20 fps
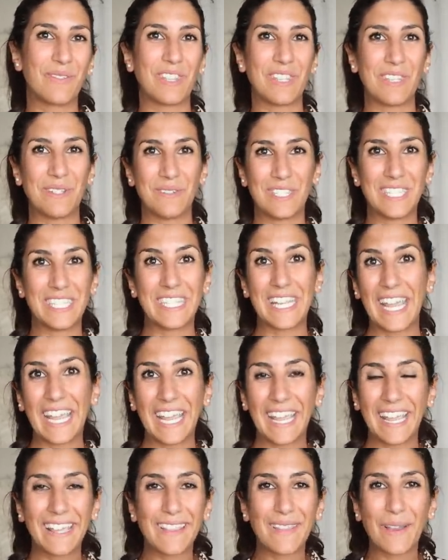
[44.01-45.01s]
with you
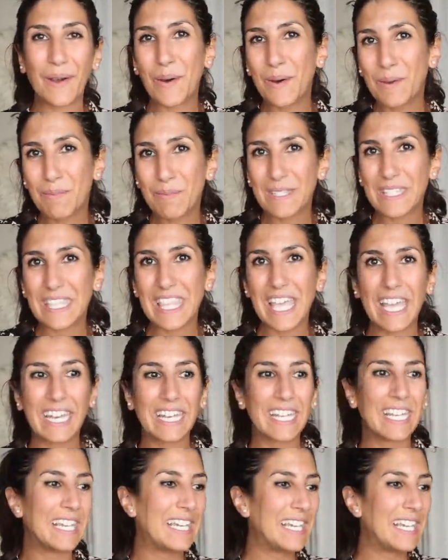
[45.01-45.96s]
today in the hopes that